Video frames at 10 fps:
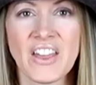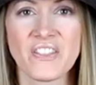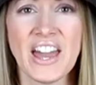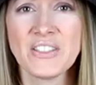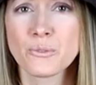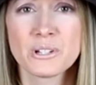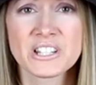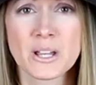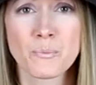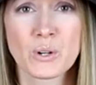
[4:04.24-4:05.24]
That
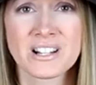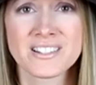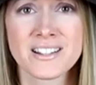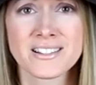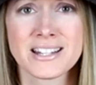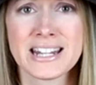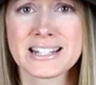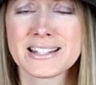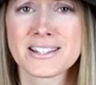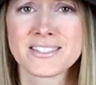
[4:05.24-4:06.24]
three-step process
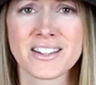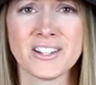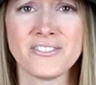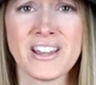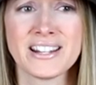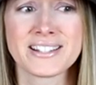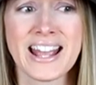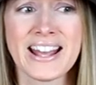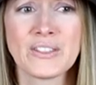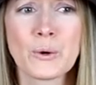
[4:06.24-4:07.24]
is the study phase,
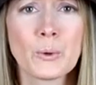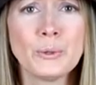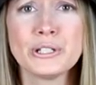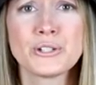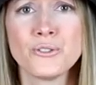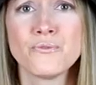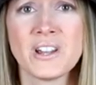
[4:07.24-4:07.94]
and there are only two